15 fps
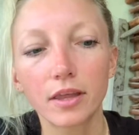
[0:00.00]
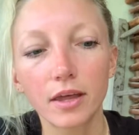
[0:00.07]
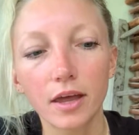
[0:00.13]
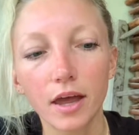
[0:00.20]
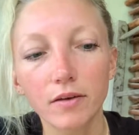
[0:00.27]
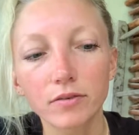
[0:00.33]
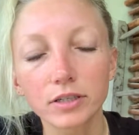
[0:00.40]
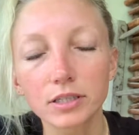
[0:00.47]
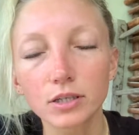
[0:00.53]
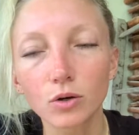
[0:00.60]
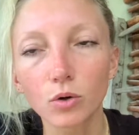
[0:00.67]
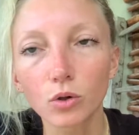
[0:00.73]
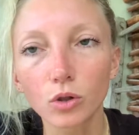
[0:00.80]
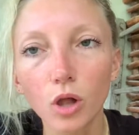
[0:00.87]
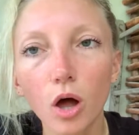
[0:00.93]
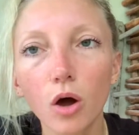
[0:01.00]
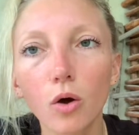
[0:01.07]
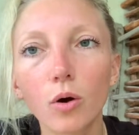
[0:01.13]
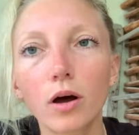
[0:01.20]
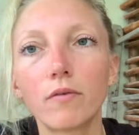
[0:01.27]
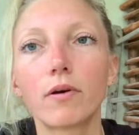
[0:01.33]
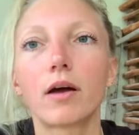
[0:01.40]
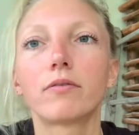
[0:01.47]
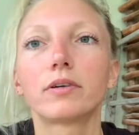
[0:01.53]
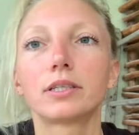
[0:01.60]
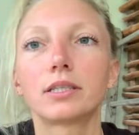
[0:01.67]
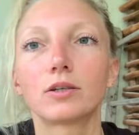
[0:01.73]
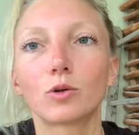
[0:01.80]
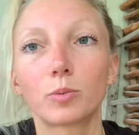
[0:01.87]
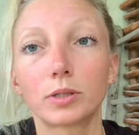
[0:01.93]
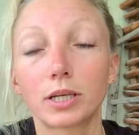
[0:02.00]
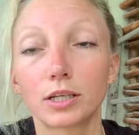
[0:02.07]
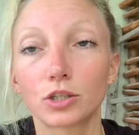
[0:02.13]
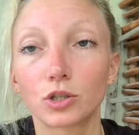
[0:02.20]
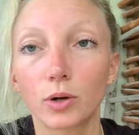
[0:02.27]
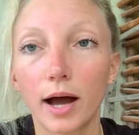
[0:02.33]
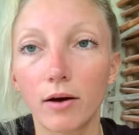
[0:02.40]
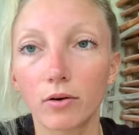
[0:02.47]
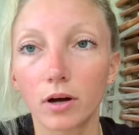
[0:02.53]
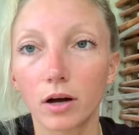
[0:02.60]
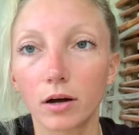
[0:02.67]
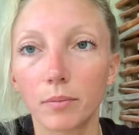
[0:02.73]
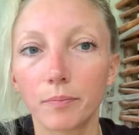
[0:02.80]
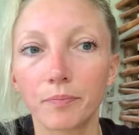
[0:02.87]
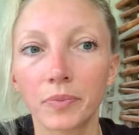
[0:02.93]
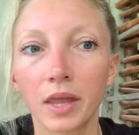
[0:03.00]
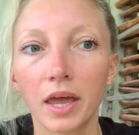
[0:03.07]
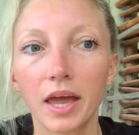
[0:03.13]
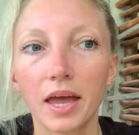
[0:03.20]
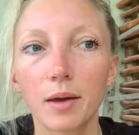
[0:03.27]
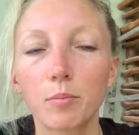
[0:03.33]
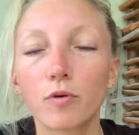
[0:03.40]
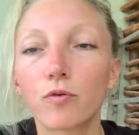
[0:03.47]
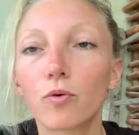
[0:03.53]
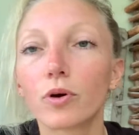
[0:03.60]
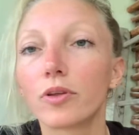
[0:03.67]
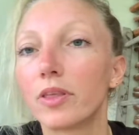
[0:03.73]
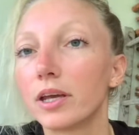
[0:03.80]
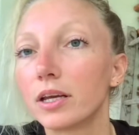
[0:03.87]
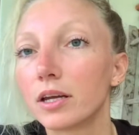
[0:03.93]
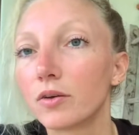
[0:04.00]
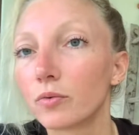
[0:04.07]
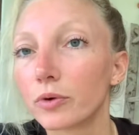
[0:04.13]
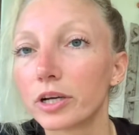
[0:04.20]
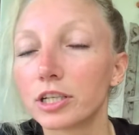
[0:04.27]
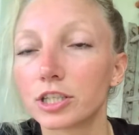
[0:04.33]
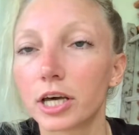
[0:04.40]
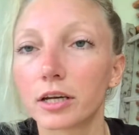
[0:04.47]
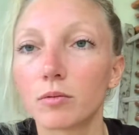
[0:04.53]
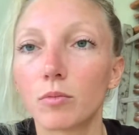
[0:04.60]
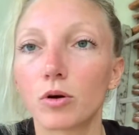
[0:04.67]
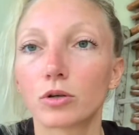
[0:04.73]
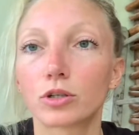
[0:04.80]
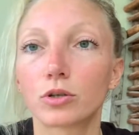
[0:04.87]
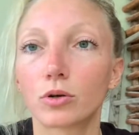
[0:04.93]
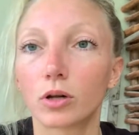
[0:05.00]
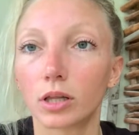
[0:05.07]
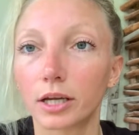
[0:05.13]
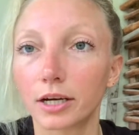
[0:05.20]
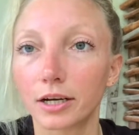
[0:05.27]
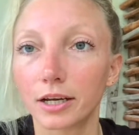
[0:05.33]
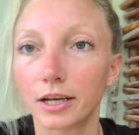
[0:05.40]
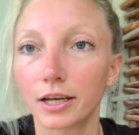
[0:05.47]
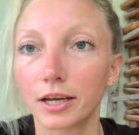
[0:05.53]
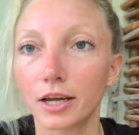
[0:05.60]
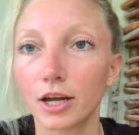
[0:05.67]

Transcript: every single low of every single potential outcome before they can reach that emotional clarity.